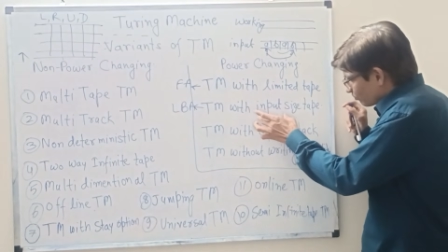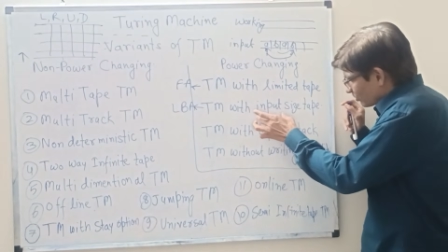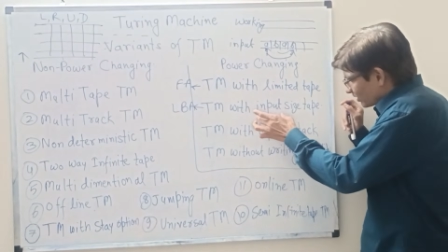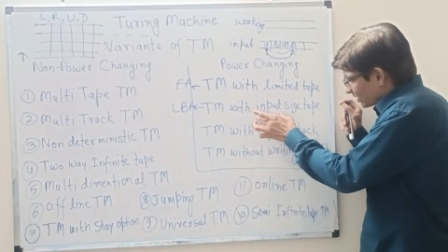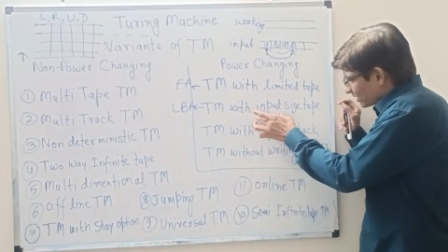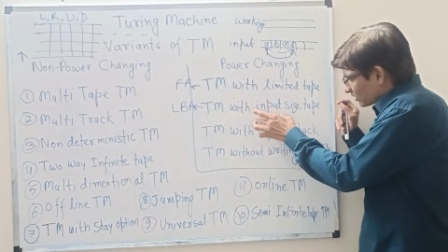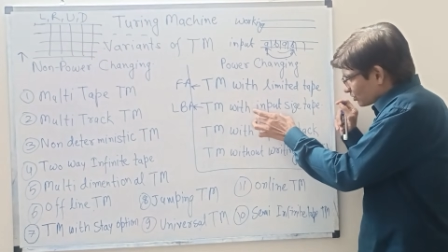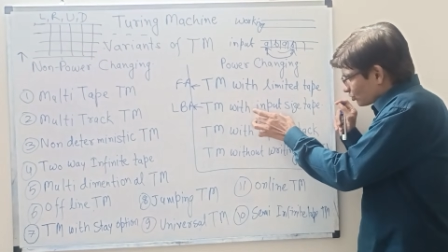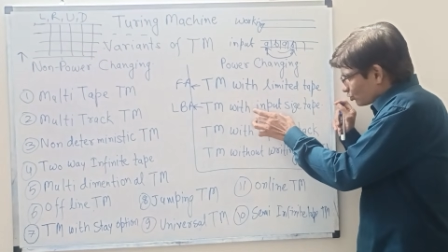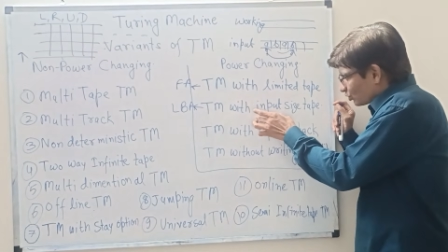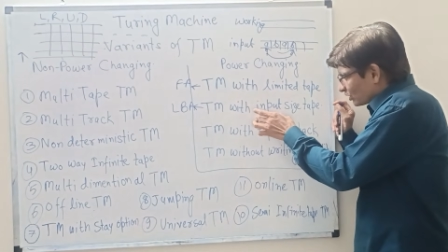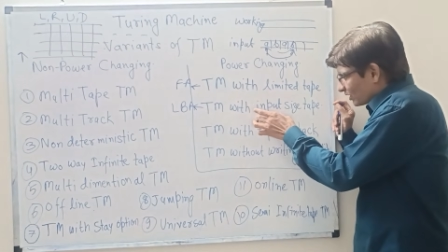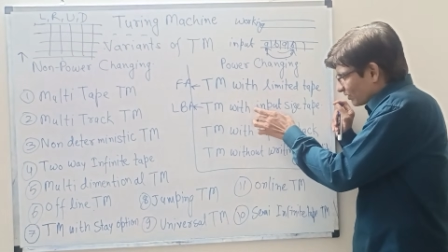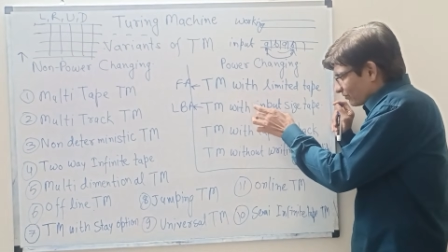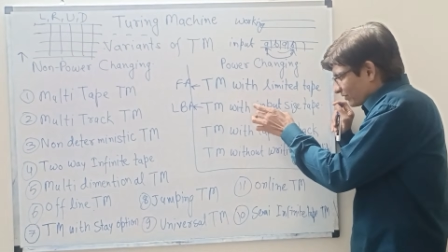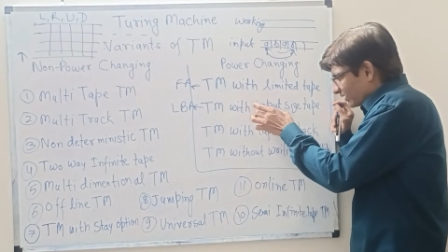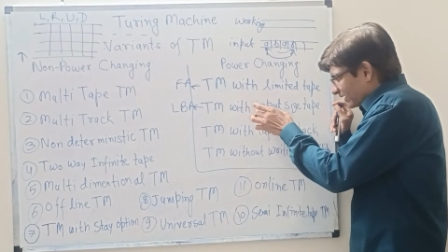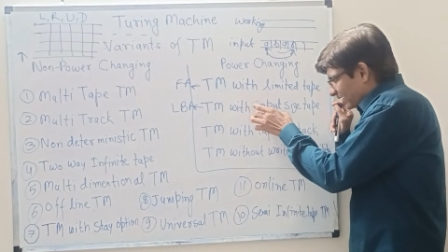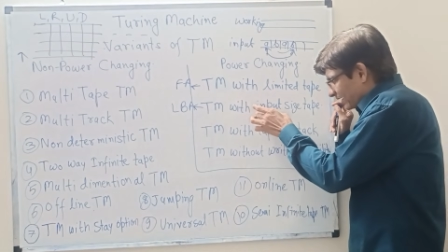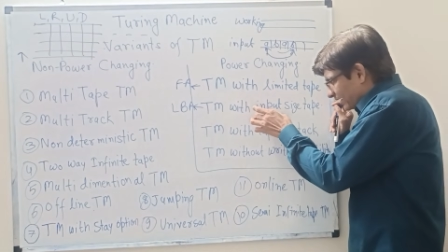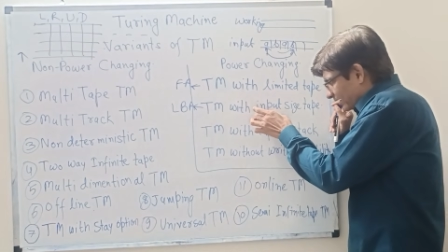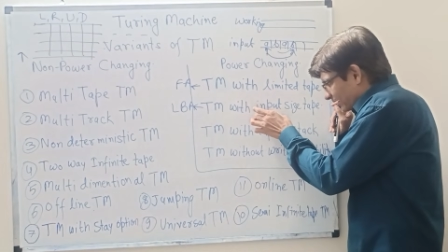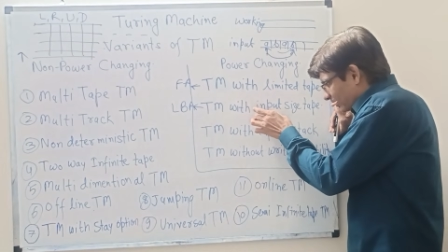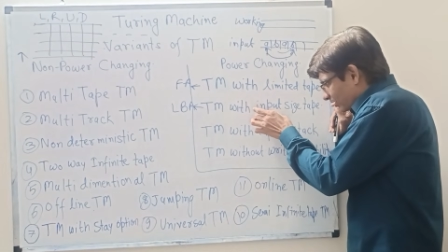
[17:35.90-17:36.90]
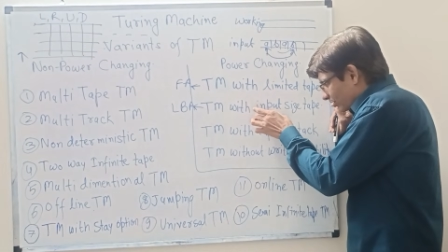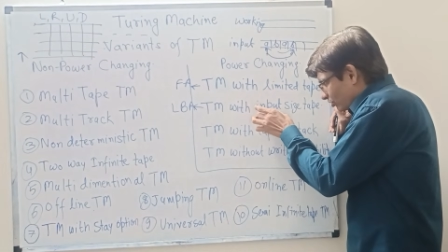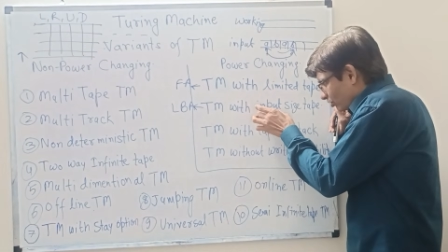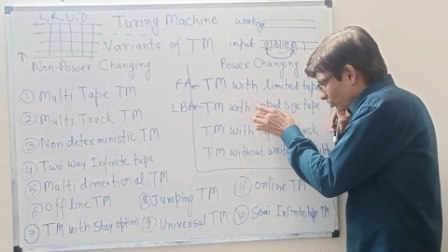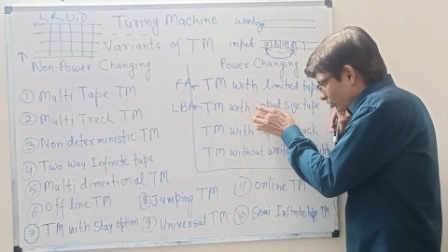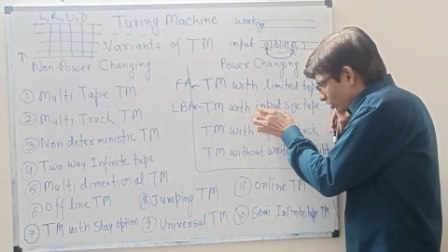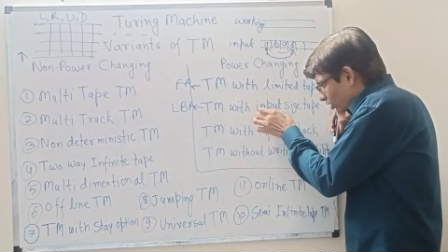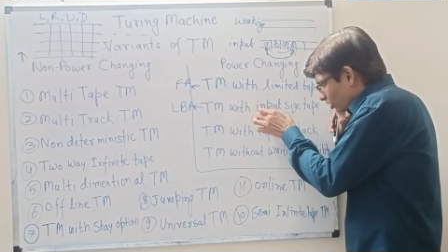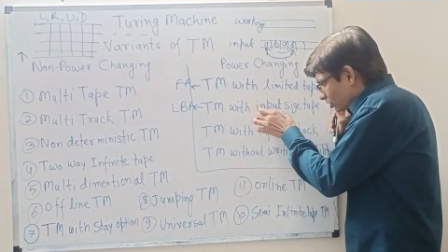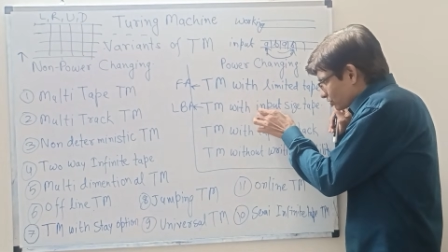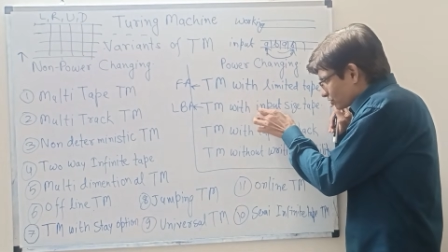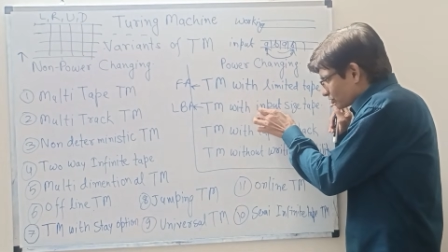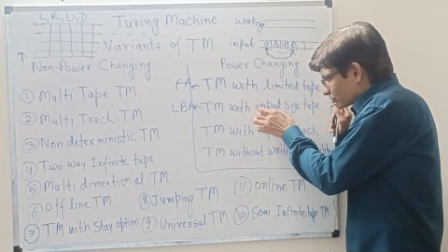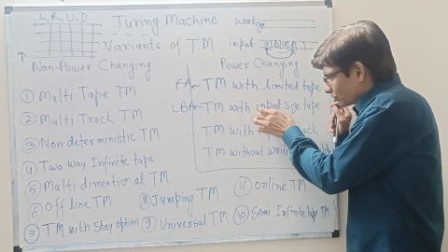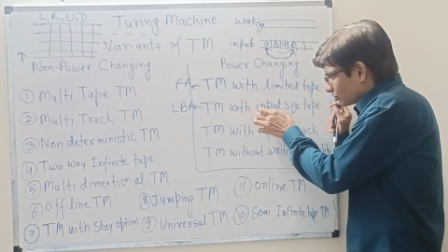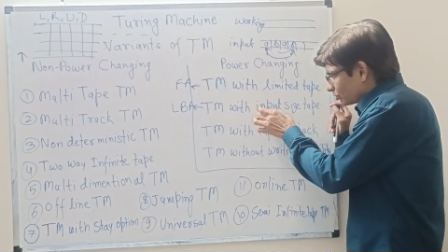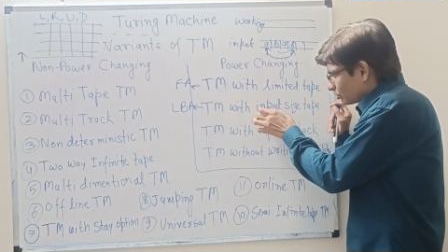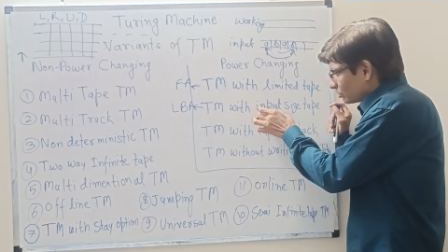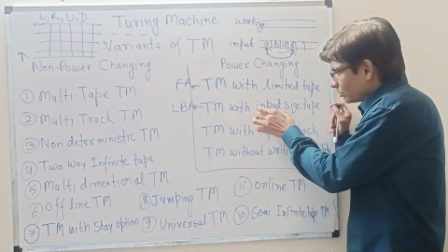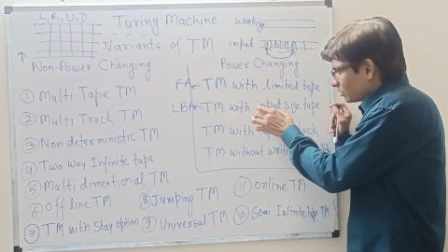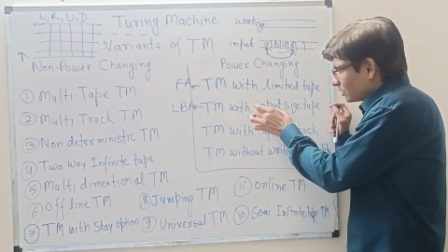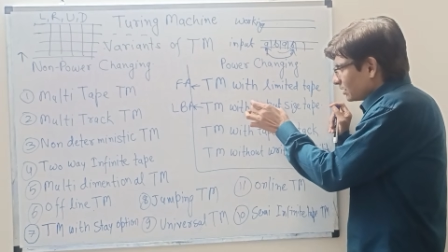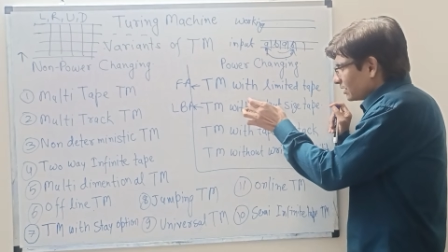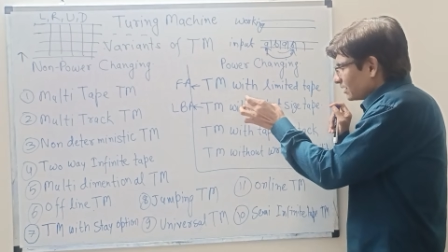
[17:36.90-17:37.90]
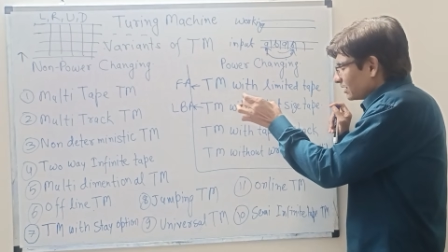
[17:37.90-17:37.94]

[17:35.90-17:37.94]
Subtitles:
particular variant also,